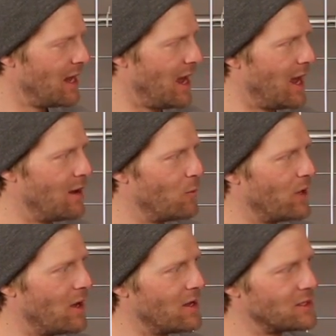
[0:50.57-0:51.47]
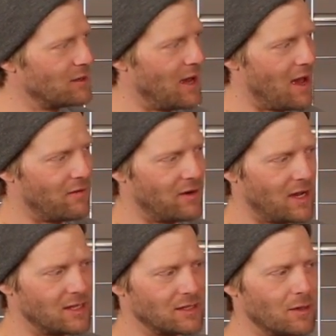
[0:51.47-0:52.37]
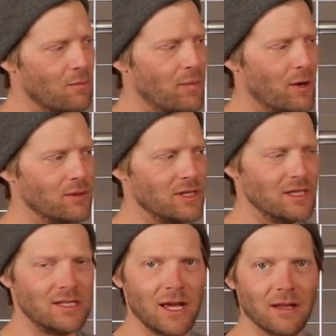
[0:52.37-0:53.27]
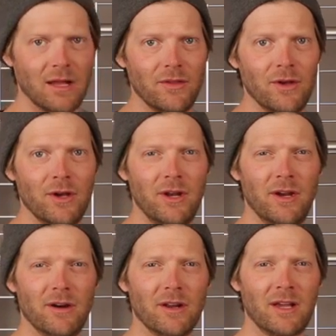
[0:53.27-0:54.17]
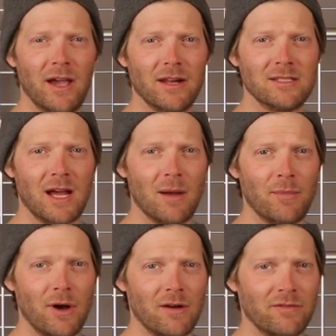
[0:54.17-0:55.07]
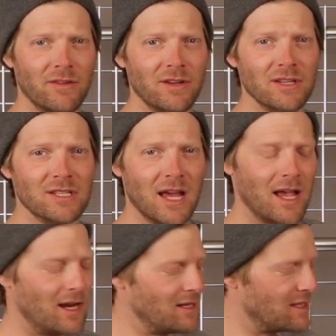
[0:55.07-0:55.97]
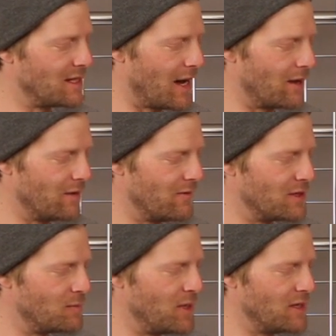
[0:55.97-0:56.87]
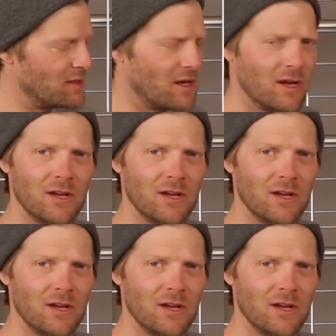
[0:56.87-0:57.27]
And we also have a nice little bow detail on the hood here to kind of top off the design and style of this piece.